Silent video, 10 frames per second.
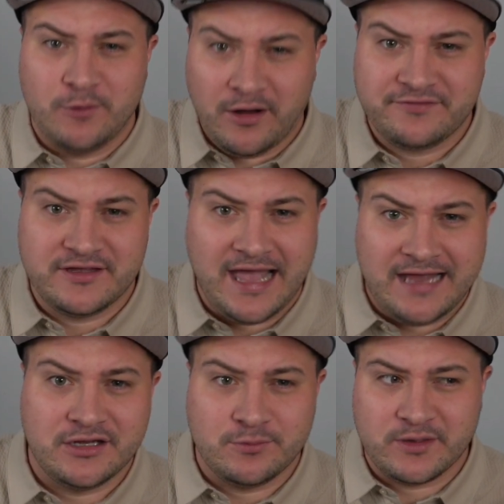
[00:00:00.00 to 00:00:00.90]
often
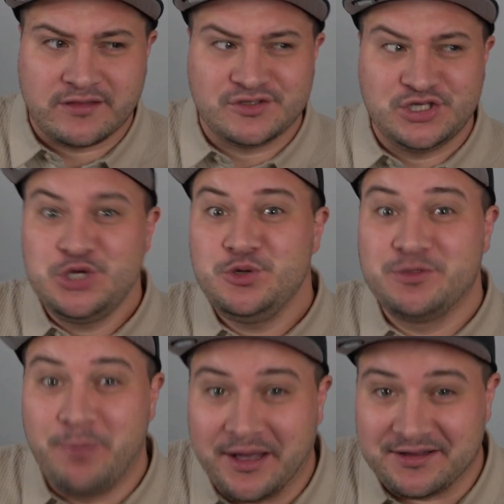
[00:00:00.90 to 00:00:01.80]
end up with huge
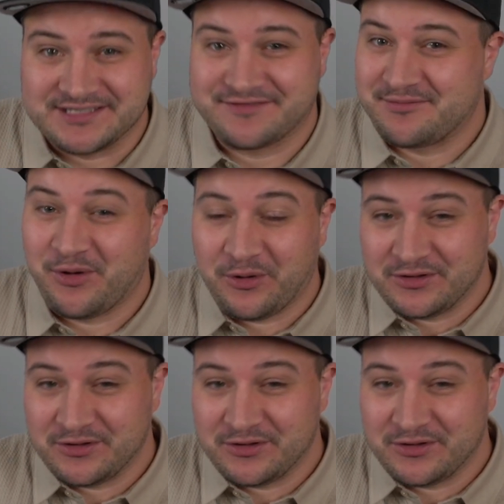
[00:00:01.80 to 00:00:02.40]
bills from